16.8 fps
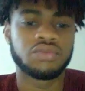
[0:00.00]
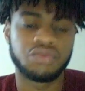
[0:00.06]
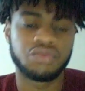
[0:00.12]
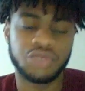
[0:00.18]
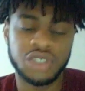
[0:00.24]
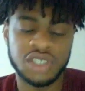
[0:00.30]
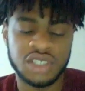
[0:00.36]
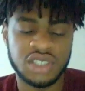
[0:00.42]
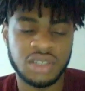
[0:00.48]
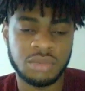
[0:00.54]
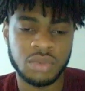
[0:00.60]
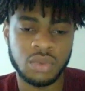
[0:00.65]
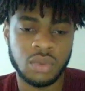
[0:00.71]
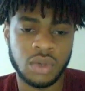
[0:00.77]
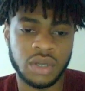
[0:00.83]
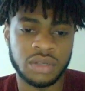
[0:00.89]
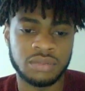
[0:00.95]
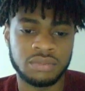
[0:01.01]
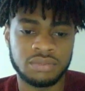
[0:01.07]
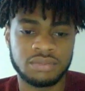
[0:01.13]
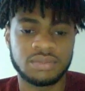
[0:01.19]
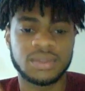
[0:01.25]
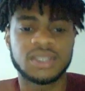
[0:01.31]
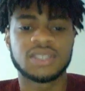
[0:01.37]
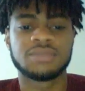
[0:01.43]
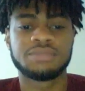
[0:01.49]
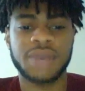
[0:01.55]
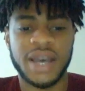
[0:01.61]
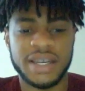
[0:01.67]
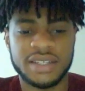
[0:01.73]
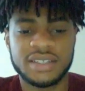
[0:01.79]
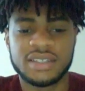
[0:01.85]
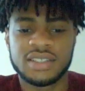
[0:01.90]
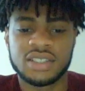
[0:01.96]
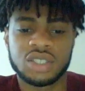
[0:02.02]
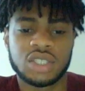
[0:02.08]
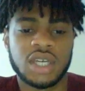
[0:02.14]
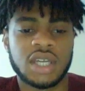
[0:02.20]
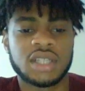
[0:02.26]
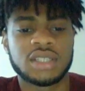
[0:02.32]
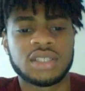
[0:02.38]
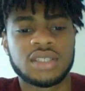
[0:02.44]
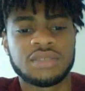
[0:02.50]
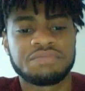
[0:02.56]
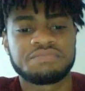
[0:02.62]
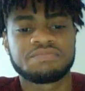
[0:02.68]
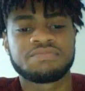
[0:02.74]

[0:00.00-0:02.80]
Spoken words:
Reason number one is bad conditionality.